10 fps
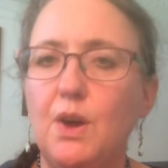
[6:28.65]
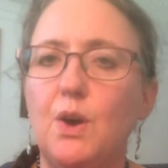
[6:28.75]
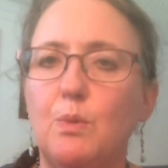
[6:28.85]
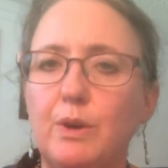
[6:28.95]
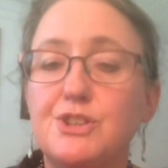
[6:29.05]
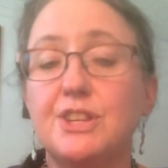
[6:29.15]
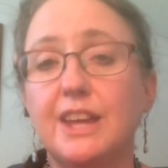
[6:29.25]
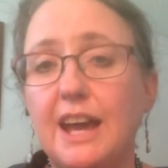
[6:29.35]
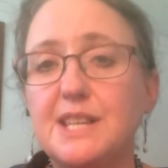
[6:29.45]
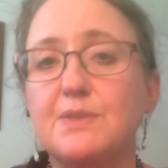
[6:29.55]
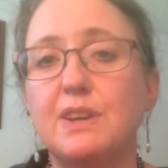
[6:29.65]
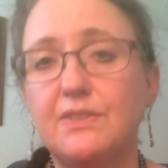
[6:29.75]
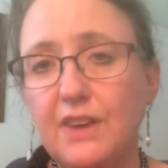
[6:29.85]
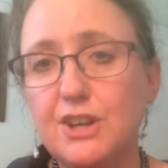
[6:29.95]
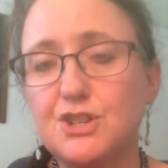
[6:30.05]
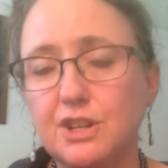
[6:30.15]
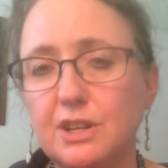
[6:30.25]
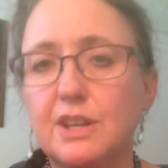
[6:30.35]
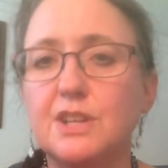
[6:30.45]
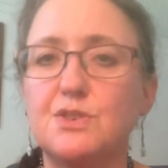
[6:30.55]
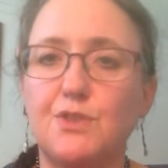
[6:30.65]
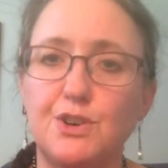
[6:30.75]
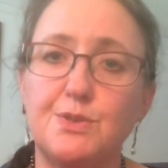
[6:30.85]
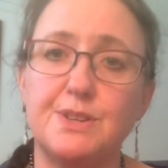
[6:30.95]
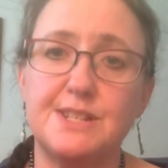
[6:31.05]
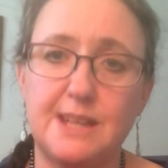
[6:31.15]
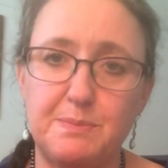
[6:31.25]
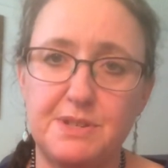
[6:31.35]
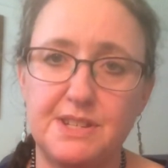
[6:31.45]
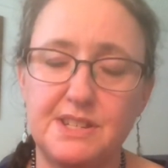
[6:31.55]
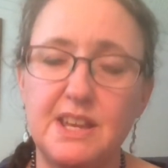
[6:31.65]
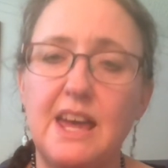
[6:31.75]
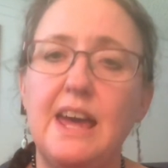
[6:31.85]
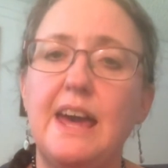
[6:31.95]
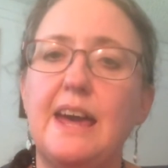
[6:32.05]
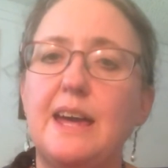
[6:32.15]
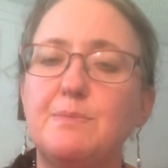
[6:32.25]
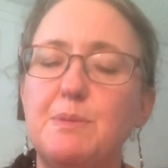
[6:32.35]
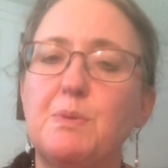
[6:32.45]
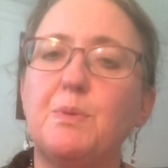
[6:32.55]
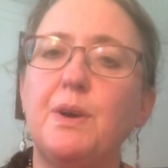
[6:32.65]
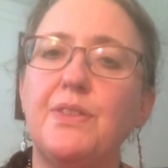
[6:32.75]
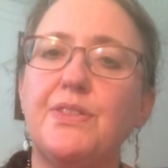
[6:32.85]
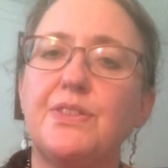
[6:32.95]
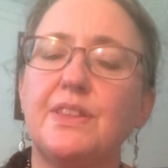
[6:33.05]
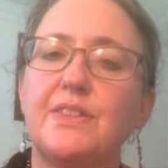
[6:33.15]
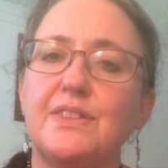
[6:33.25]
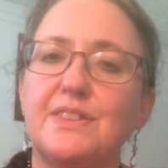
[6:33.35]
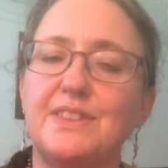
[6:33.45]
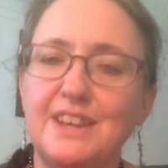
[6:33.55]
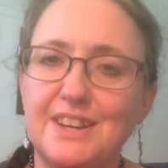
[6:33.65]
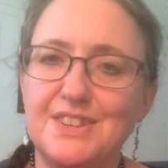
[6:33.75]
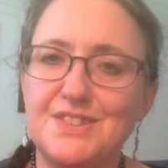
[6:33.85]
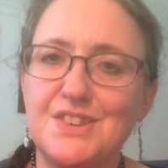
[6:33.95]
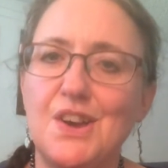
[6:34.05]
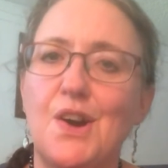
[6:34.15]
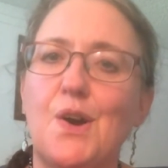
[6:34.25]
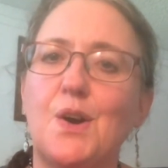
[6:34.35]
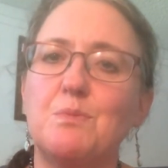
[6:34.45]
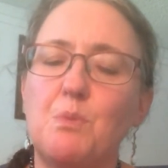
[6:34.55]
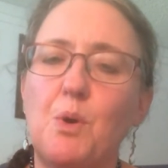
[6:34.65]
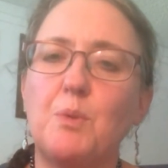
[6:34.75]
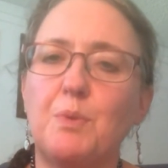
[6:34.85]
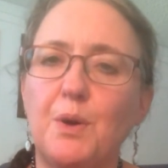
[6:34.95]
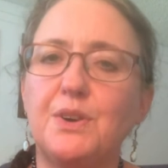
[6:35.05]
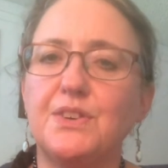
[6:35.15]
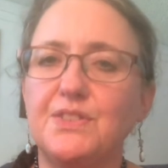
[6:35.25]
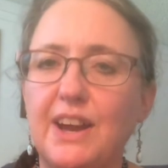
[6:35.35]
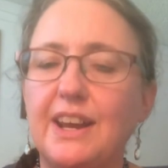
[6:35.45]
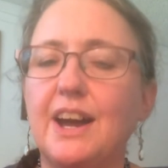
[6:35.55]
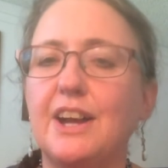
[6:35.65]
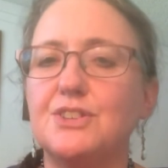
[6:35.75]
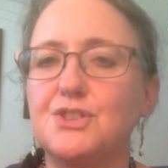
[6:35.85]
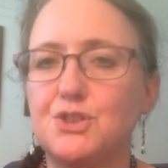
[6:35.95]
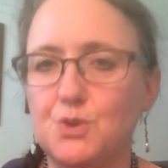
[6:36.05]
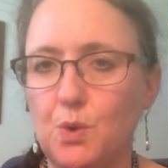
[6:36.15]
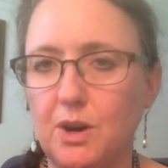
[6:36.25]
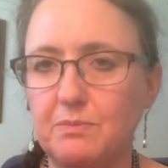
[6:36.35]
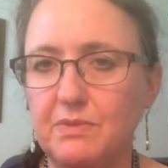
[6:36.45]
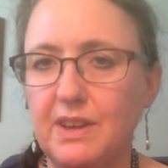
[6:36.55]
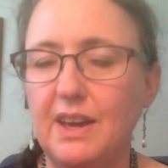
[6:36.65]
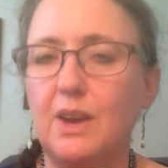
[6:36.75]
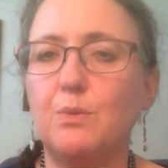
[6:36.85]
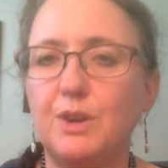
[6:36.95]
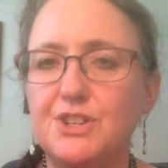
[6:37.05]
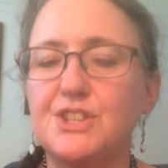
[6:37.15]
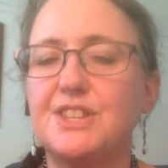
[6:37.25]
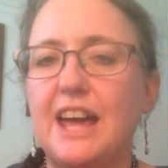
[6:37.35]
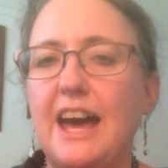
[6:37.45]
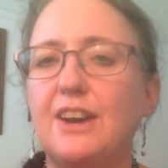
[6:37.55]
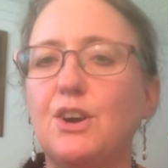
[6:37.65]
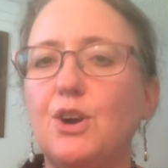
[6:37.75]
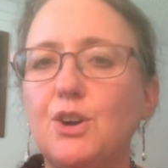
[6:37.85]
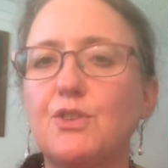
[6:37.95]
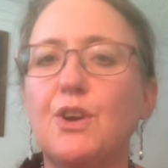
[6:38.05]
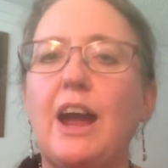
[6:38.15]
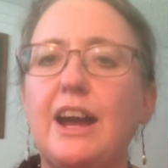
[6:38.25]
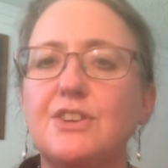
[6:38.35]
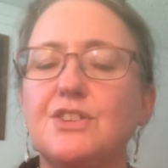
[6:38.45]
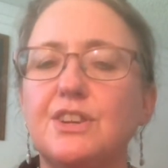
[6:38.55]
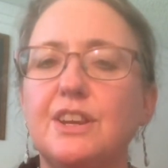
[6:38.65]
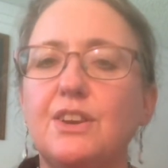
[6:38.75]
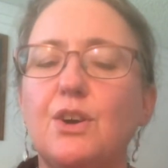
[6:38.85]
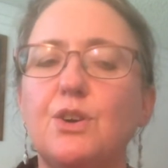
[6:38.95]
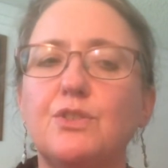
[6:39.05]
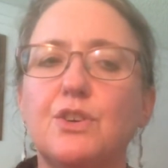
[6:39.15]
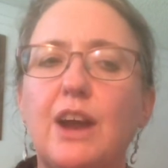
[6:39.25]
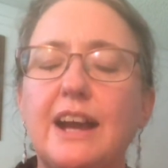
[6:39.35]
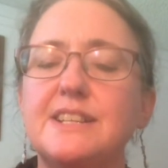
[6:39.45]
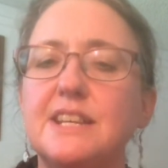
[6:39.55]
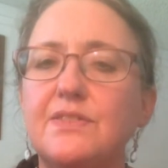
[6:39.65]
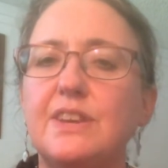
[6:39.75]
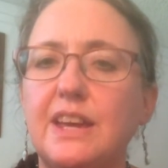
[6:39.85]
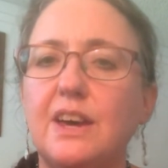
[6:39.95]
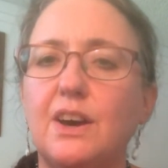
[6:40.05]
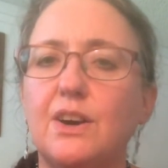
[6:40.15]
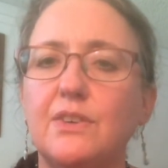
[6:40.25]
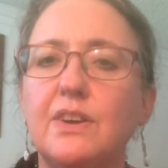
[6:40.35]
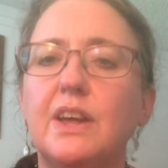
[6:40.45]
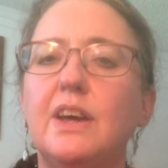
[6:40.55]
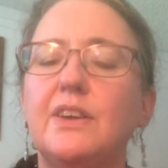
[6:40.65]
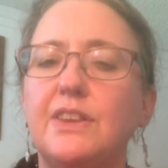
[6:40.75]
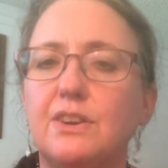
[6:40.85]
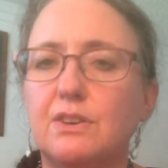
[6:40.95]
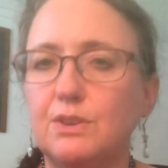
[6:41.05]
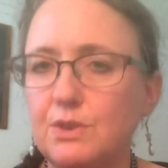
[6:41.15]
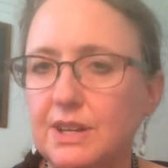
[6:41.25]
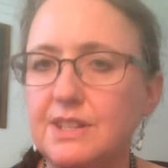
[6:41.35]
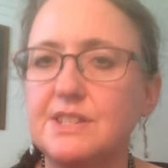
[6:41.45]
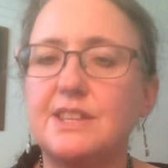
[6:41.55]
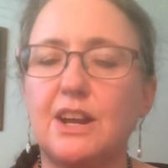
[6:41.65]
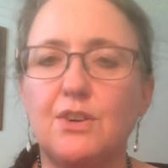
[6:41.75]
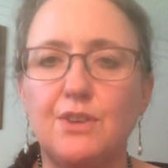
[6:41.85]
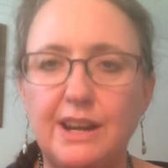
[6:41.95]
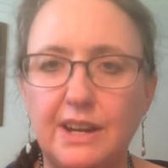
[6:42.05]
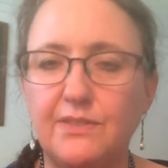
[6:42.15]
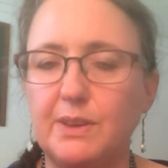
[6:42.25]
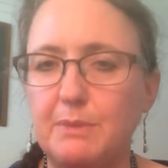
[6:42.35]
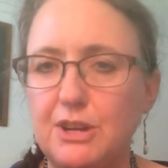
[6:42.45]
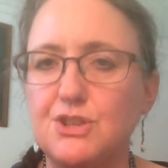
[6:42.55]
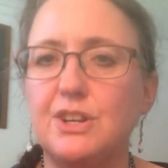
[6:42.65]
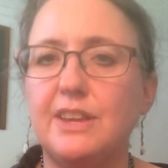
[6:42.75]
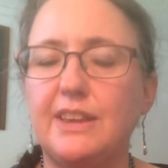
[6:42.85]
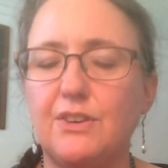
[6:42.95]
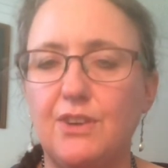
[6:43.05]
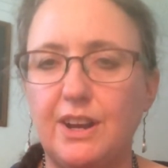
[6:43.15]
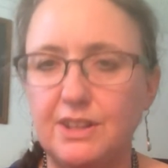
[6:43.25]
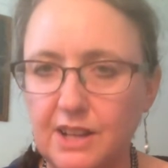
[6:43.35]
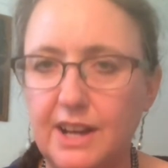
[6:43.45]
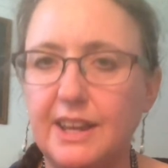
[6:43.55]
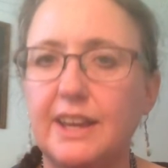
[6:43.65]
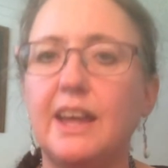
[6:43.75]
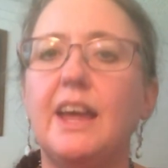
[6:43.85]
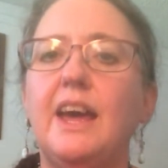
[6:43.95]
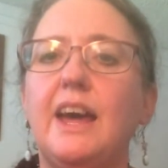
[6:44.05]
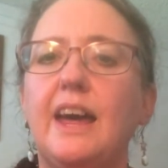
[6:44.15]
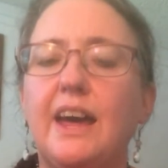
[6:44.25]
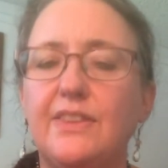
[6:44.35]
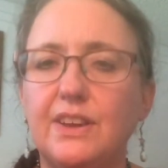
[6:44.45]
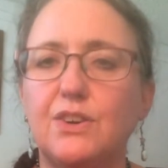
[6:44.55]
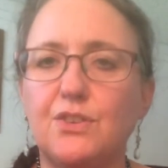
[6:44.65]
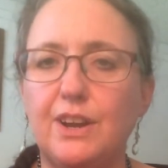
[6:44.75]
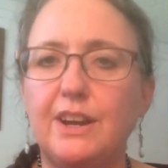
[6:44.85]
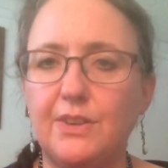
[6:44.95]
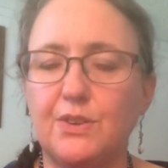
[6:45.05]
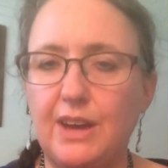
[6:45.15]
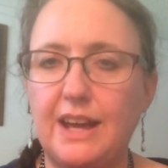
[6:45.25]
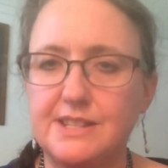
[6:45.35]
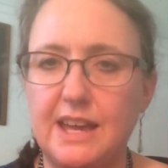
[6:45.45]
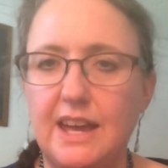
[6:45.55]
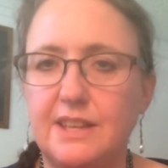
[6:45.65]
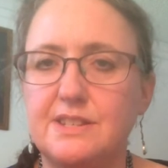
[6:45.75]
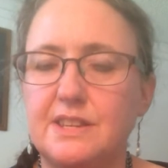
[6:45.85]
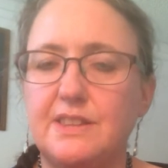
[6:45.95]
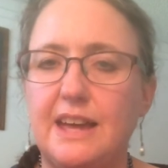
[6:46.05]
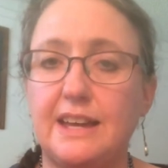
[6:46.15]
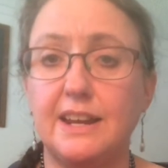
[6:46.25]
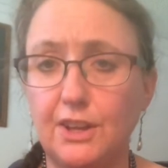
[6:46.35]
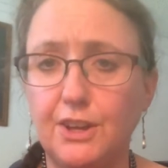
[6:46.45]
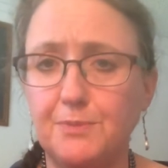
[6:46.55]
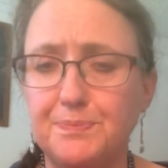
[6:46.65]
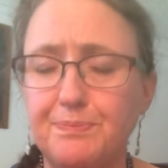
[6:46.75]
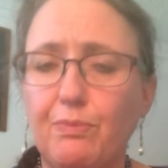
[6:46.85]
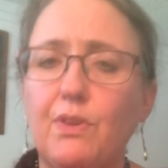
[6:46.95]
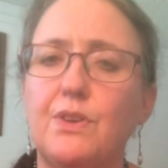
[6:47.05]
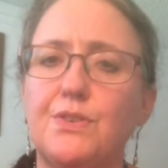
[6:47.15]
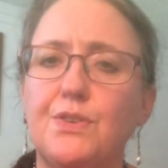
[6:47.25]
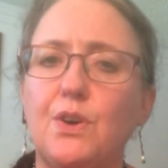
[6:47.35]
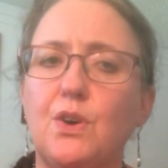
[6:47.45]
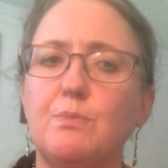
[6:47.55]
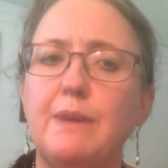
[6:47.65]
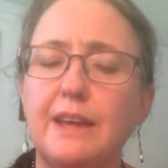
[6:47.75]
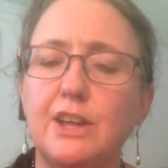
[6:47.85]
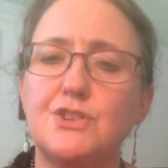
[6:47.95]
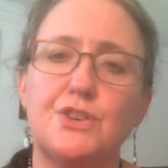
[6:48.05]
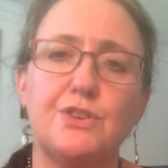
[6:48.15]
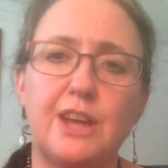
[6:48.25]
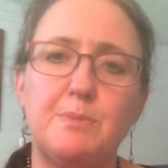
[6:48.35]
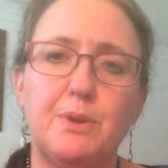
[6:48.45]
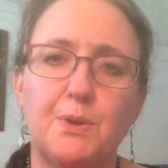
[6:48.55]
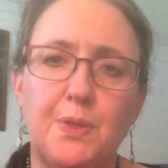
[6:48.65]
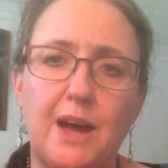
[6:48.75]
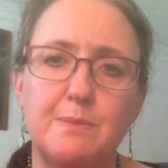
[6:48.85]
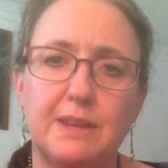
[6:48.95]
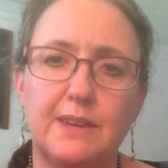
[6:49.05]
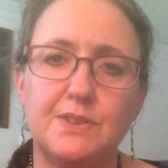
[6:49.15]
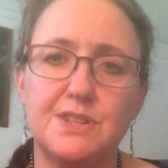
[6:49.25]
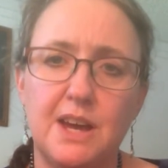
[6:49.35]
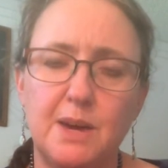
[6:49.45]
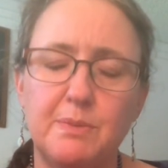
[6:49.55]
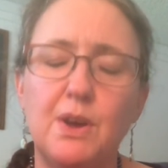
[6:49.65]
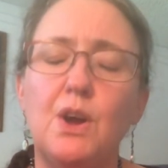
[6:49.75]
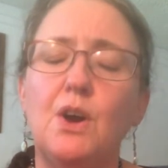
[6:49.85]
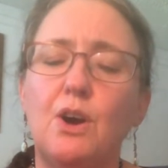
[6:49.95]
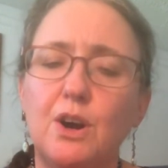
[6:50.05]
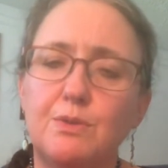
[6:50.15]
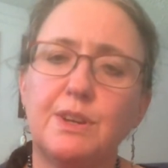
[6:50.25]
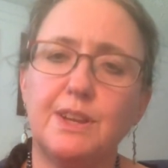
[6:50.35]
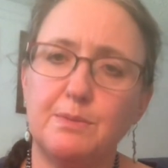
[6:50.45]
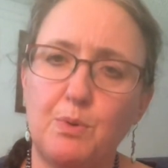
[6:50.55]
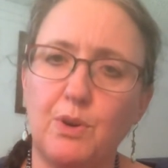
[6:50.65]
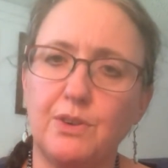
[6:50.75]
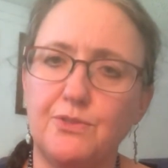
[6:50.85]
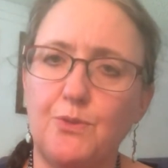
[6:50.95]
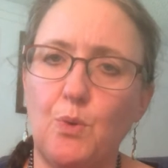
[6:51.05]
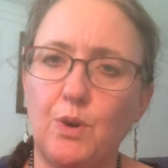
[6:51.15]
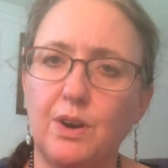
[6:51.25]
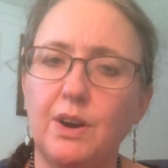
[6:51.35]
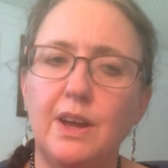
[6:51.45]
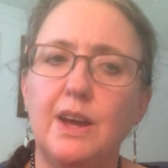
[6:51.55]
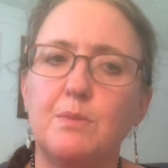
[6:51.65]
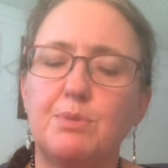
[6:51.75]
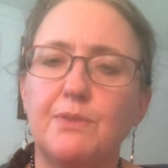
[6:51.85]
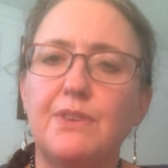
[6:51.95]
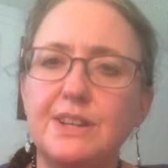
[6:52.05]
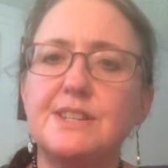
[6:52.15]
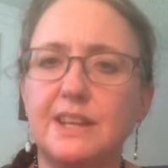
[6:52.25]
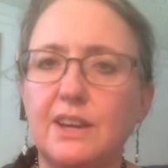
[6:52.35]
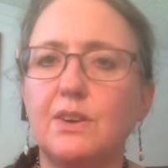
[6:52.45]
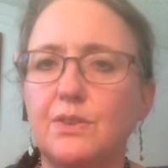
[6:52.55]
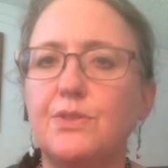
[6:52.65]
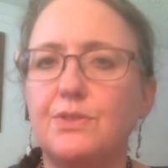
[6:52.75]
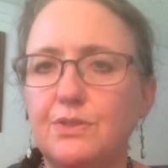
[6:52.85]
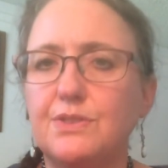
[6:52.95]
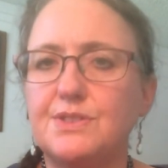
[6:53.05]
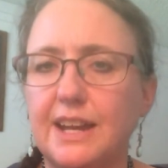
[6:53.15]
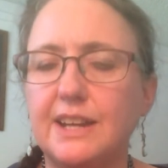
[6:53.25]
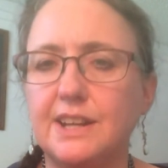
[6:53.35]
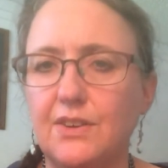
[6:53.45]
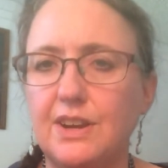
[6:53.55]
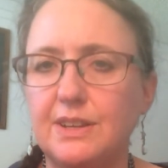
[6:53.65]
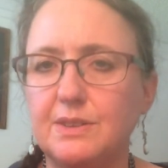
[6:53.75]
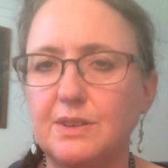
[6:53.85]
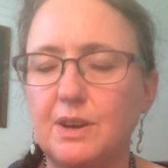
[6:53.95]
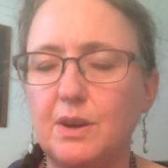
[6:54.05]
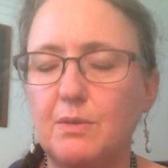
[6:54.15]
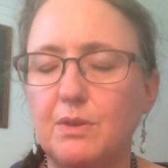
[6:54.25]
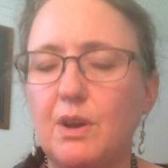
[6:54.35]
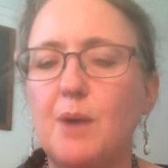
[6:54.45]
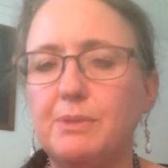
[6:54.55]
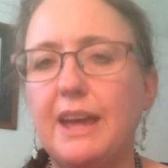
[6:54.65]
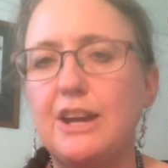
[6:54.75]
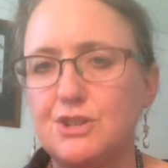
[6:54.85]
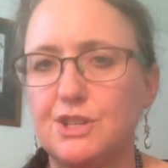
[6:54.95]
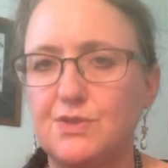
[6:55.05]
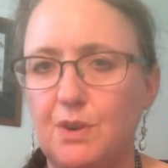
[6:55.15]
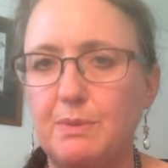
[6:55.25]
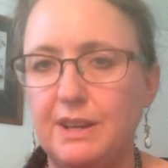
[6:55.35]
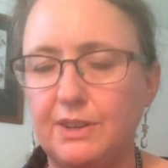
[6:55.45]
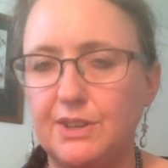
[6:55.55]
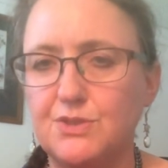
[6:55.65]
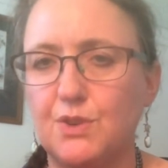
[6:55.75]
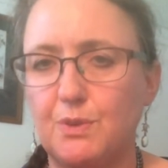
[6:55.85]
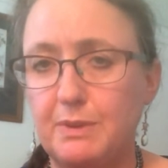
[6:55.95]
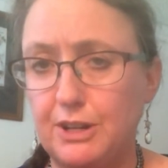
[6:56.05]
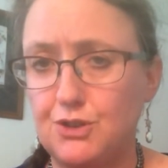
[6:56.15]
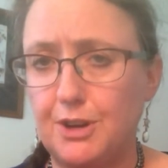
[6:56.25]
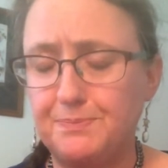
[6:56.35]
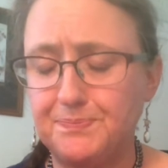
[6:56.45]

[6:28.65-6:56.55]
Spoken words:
which in the case of an infection is referred to as sepsis. And people with this are more prone to a cytokine storm, which is that overaction and overactivity of the interleukins that create inflammation and then create clotting and then create other cascades that can kill you. So making sure you're keeping your thiamine levels up are really important for preventing secondary complications from an illness or from an injury.